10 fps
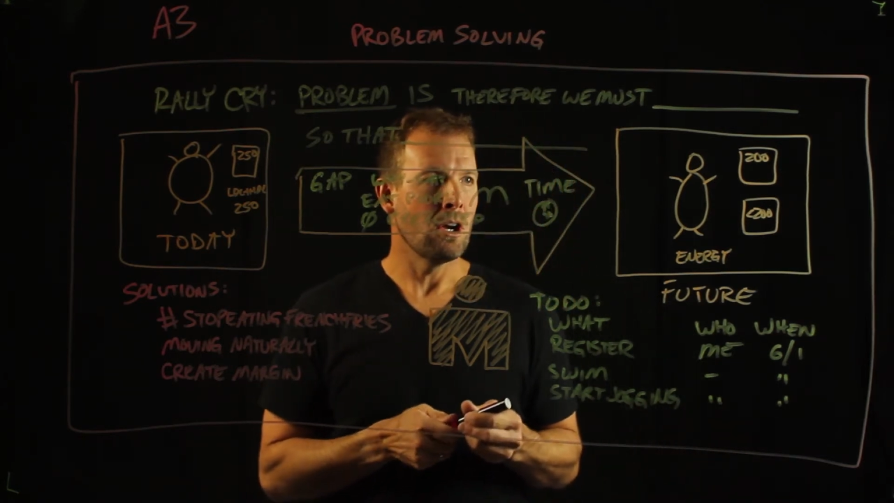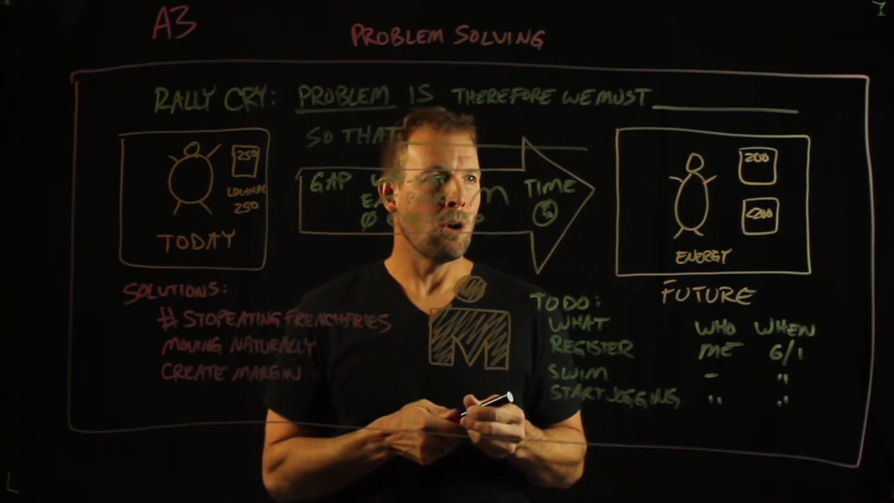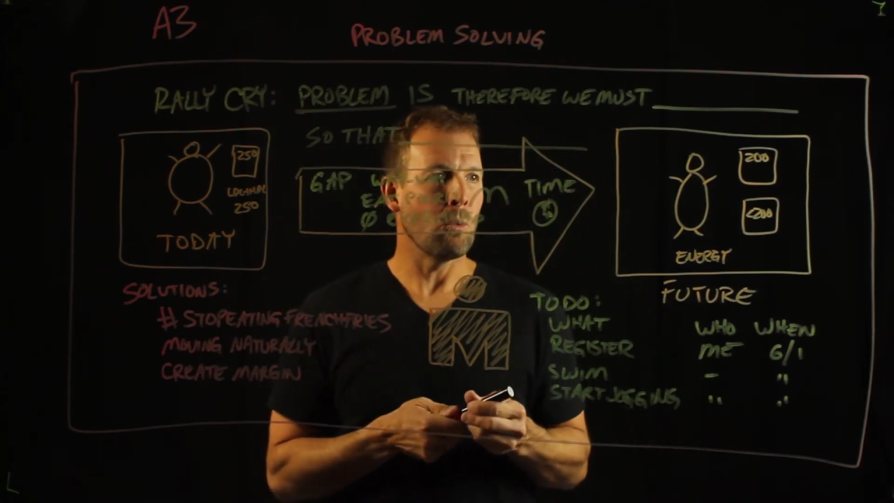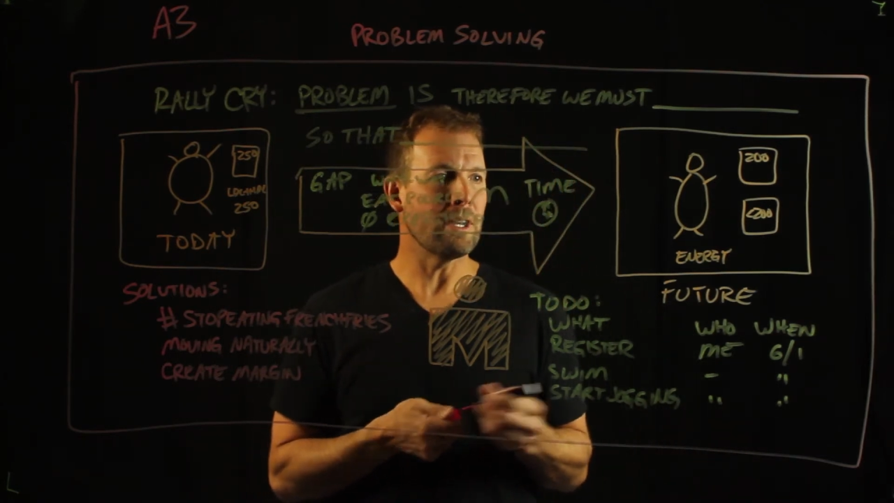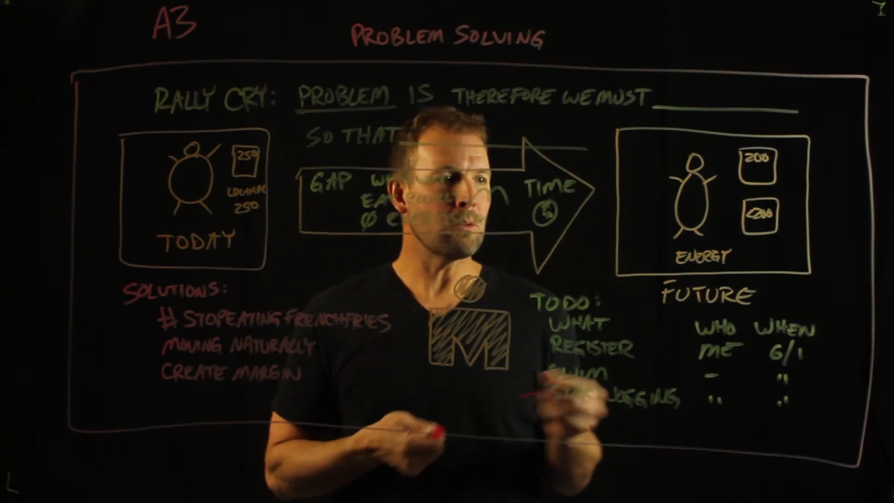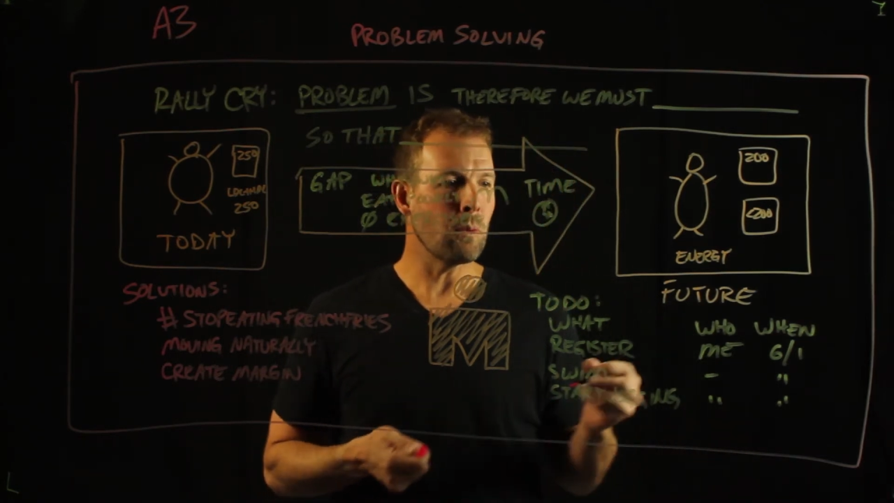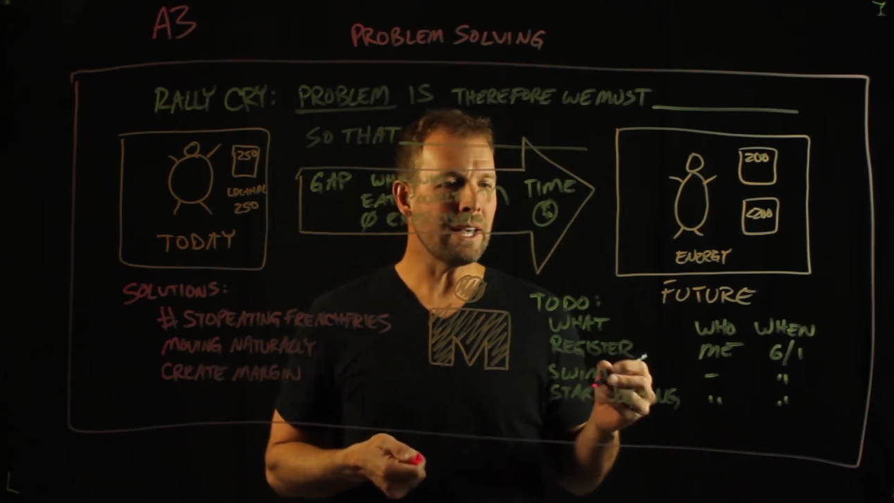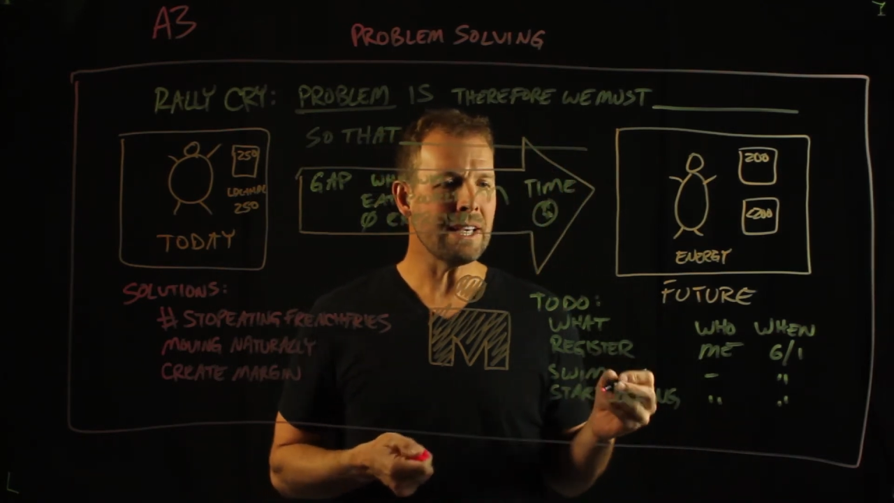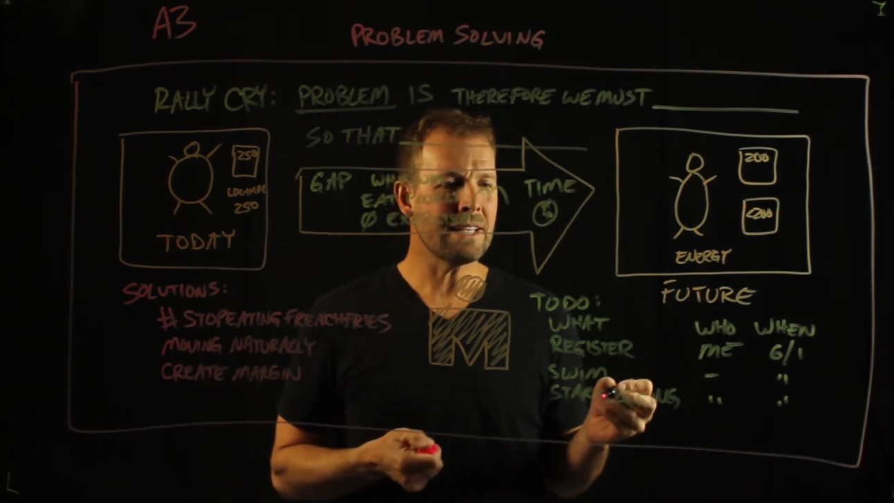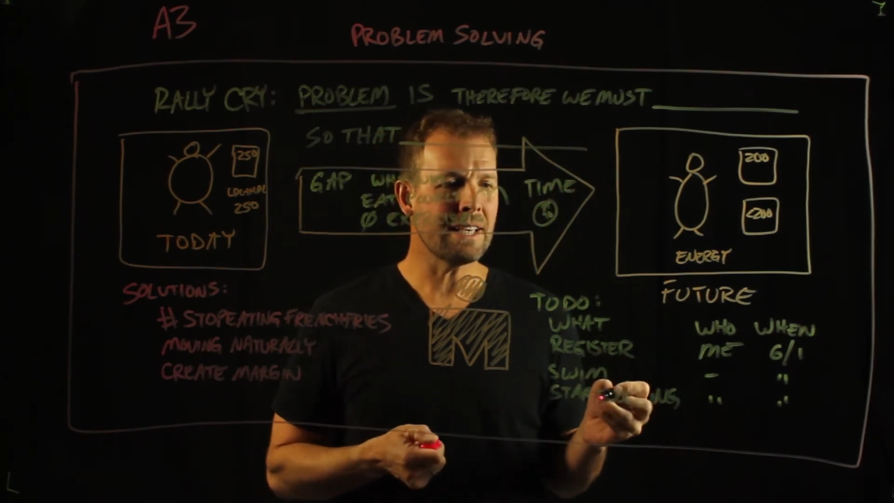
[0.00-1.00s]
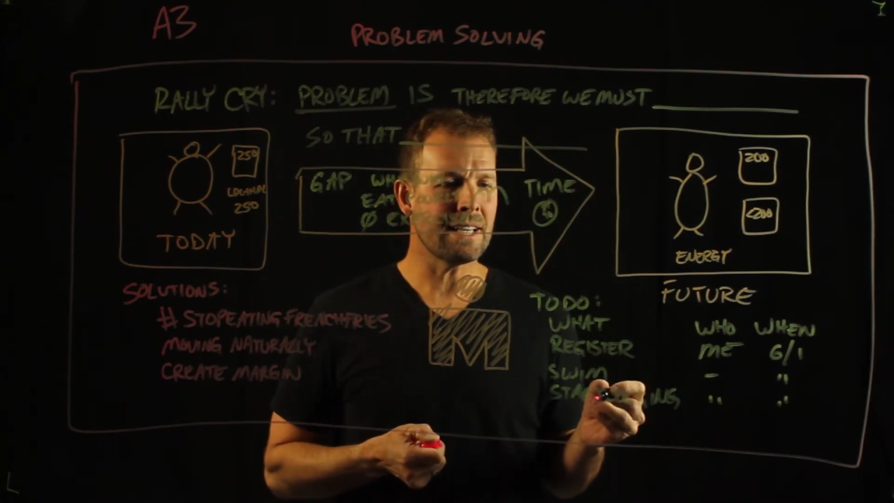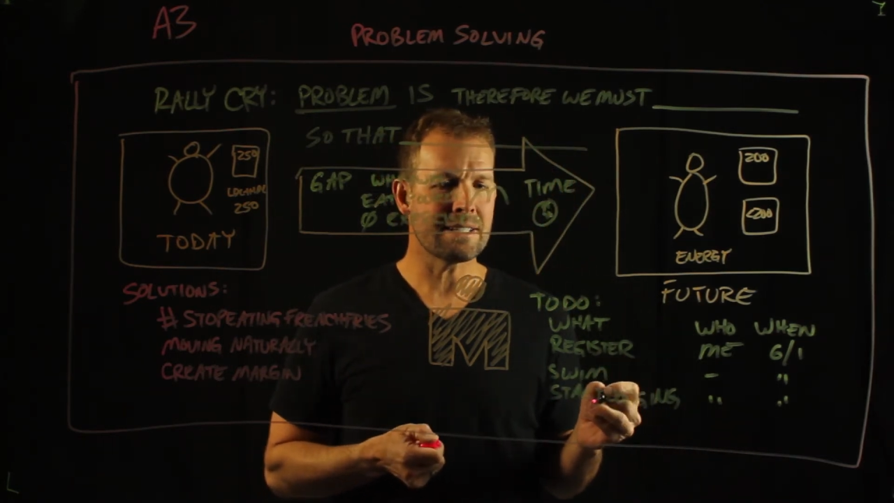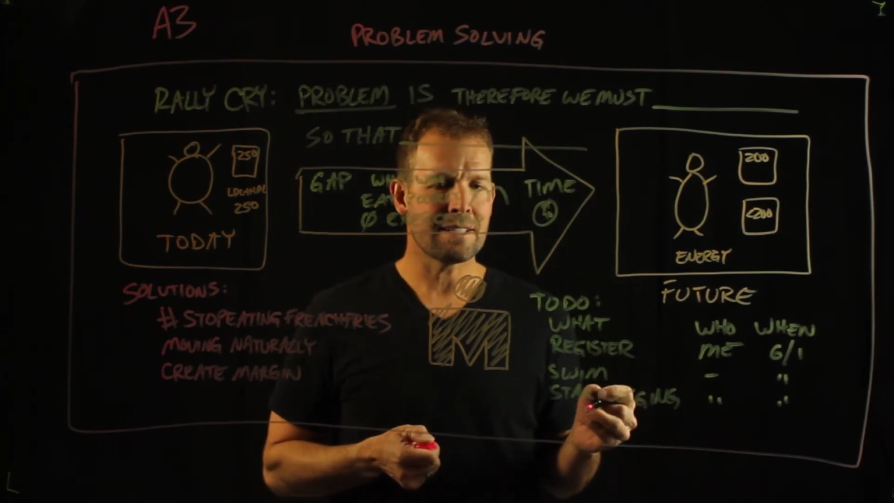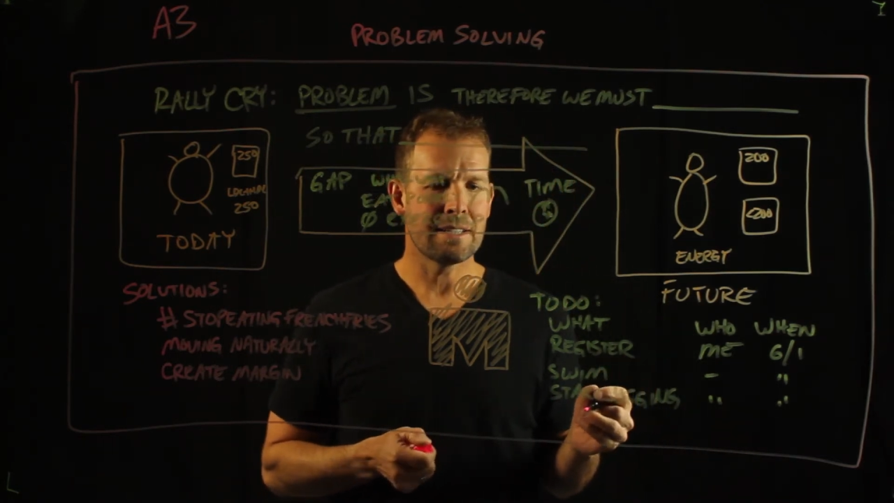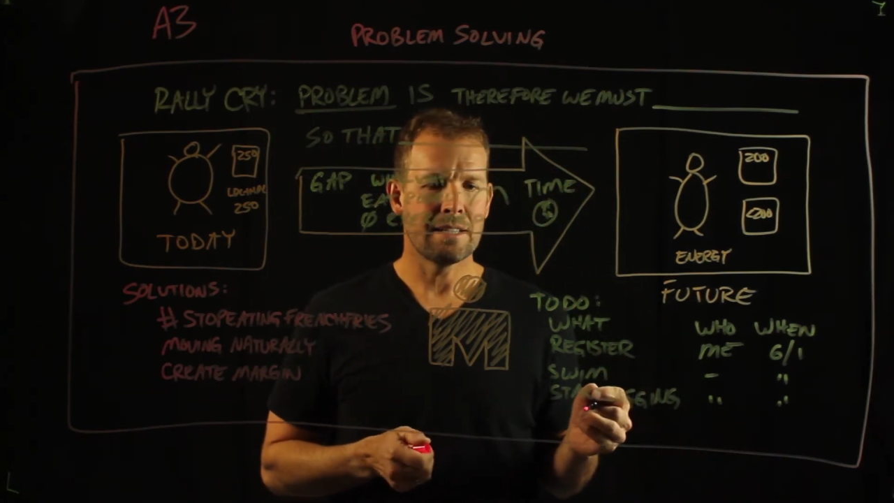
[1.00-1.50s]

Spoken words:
when we get